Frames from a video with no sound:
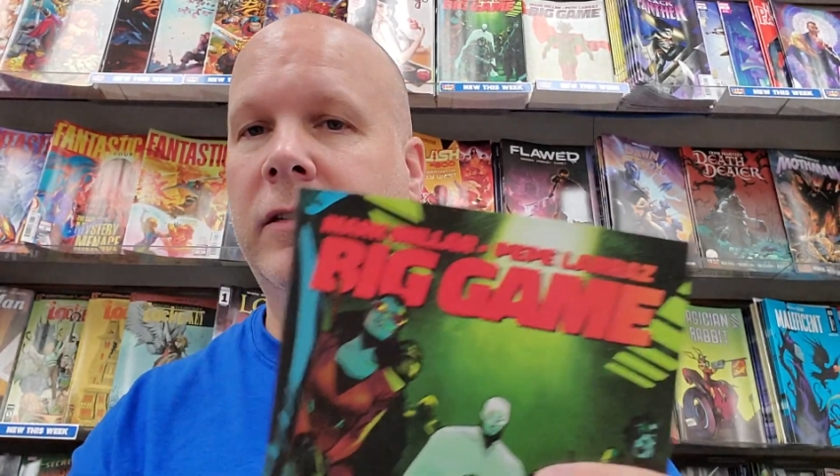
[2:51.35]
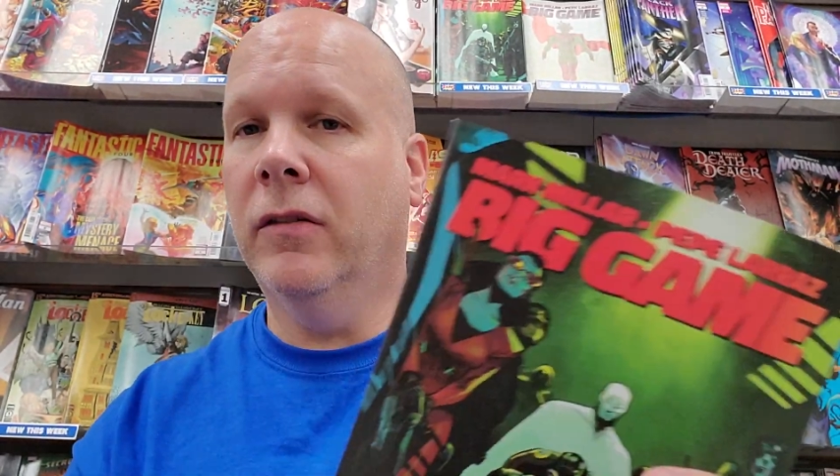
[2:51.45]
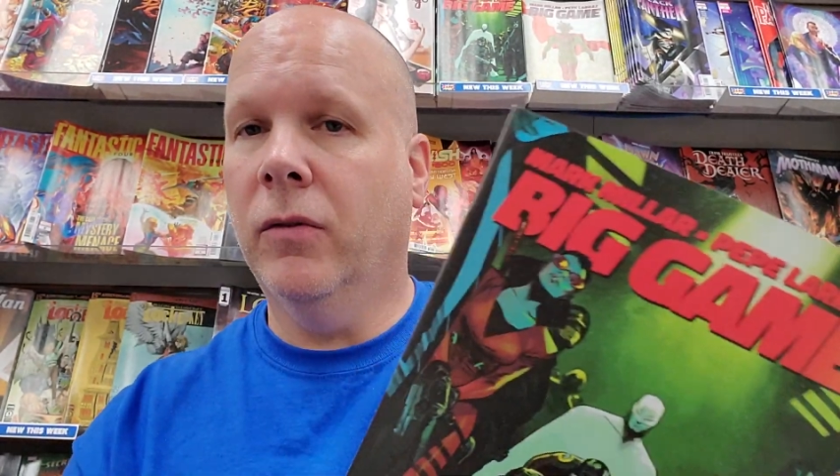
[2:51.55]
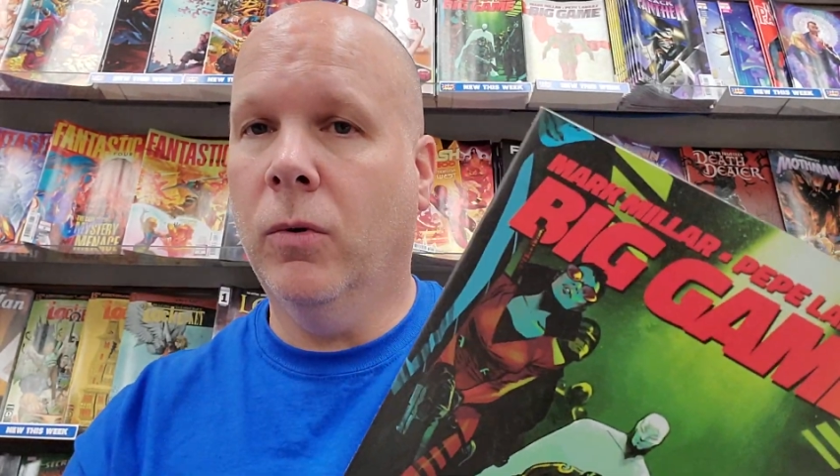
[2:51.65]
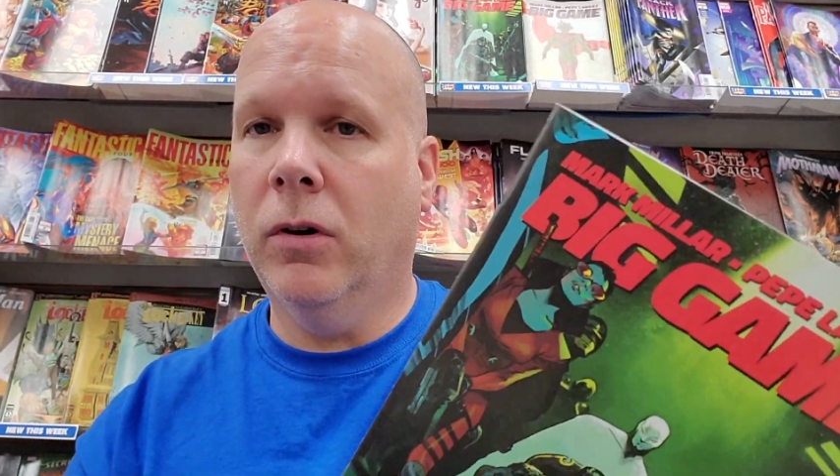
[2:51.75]

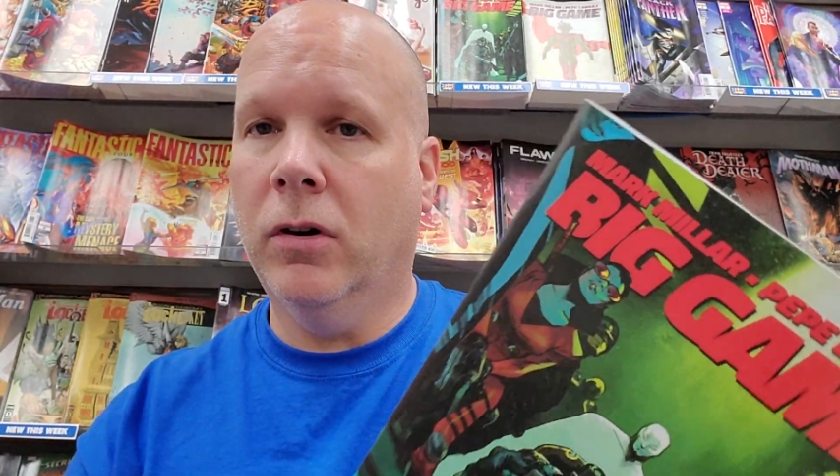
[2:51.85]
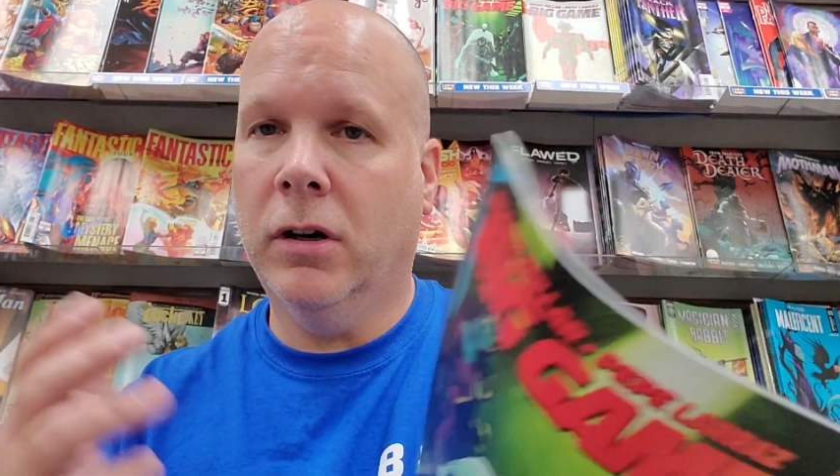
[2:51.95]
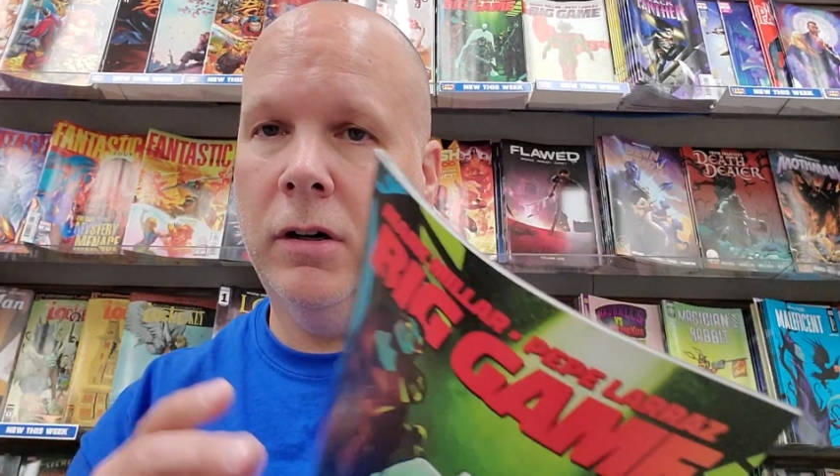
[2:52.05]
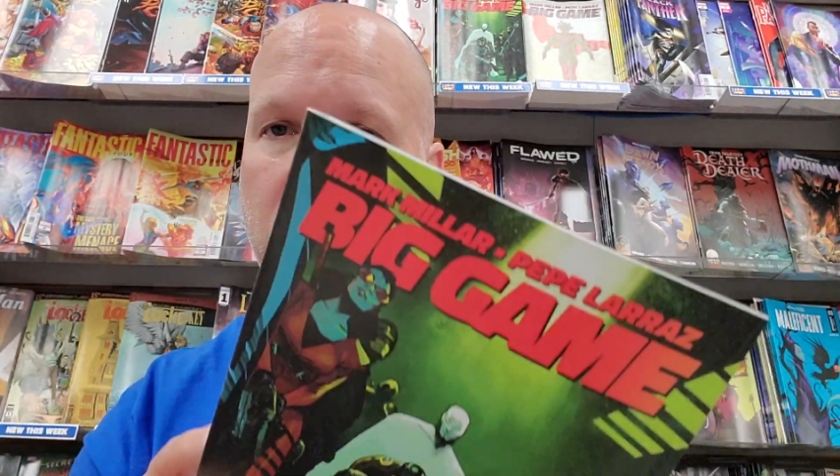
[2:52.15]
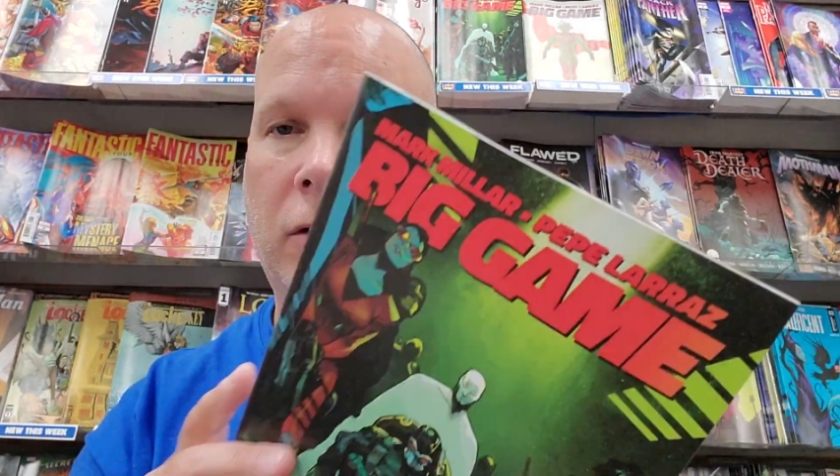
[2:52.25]
Civil
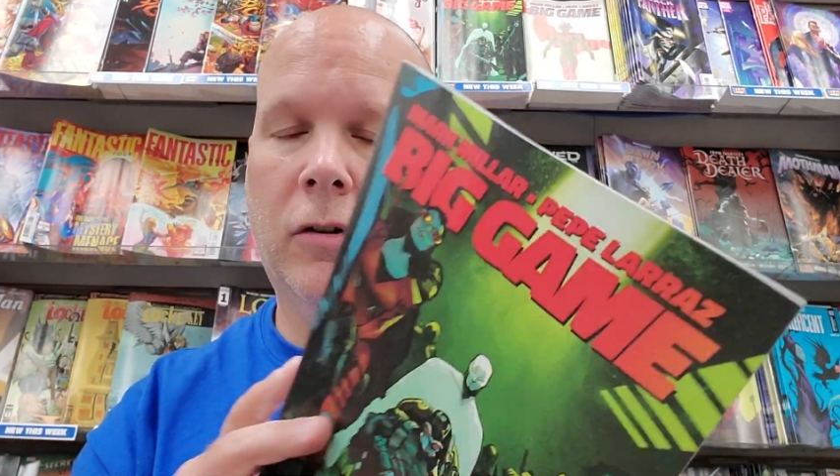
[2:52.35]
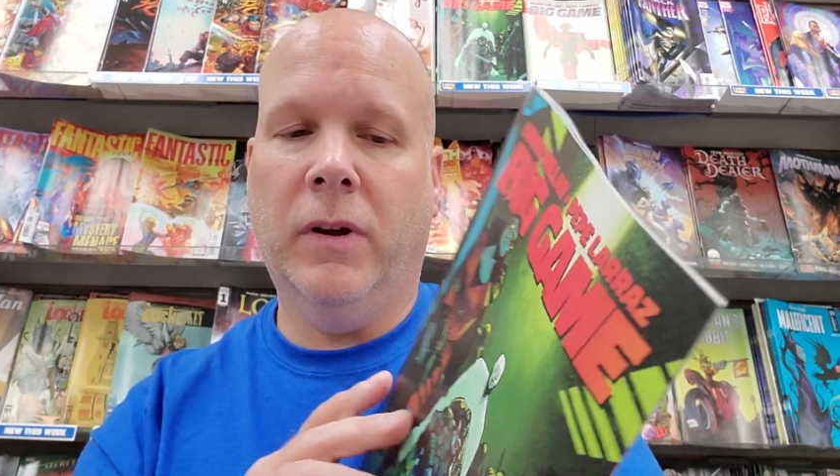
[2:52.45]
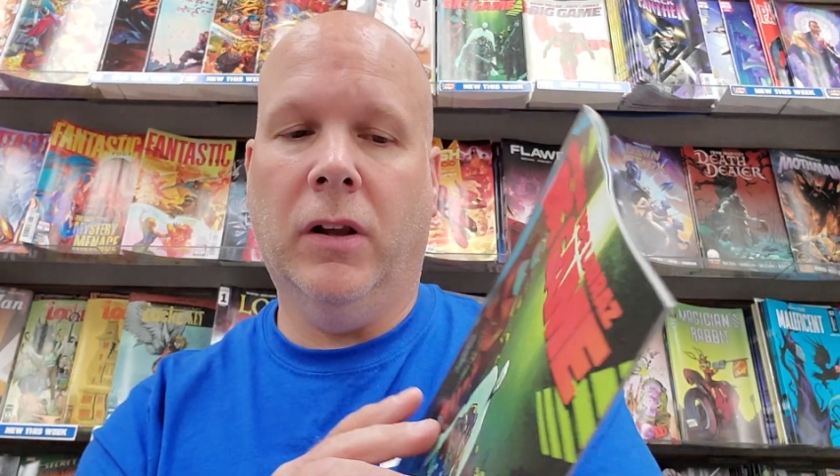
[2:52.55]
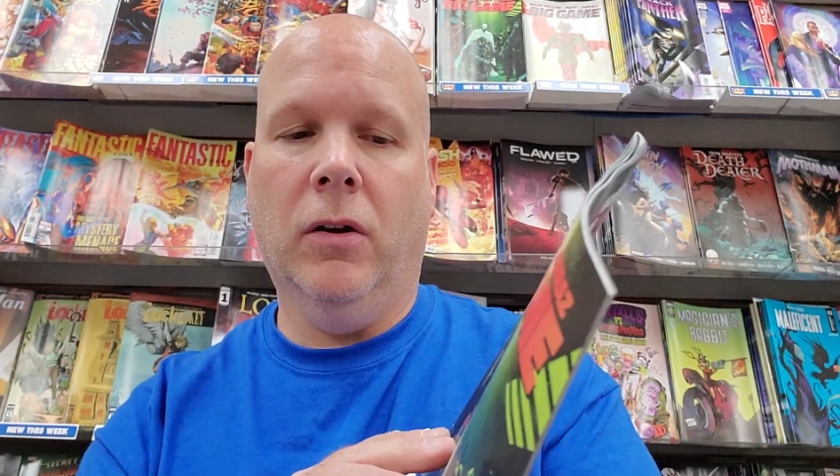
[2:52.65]
War, Old Man